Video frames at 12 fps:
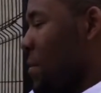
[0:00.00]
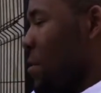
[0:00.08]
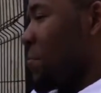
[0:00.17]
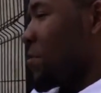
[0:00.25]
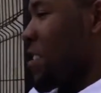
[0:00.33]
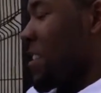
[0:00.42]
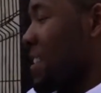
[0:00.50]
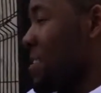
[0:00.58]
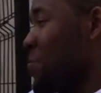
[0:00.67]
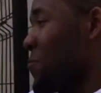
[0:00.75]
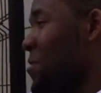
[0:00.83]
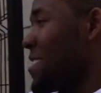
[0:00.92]
I mean, we're trying to
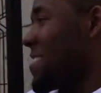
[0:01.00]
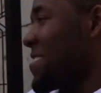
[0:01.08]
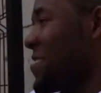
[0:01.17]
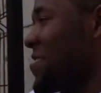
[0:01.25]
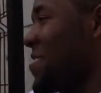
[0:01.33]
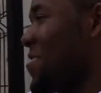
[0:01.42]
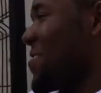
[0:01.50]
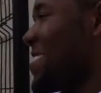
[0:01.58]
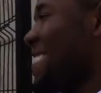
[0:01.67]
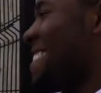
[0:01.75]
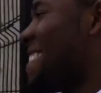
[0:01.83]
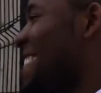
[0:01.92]
get wins, you know.
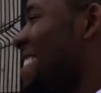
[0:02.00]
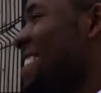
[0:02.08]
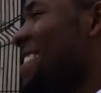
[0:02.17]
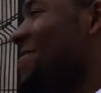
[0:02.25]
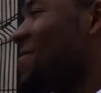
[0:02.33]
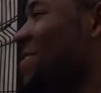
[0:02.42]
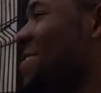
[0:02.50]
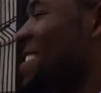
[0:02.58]
We were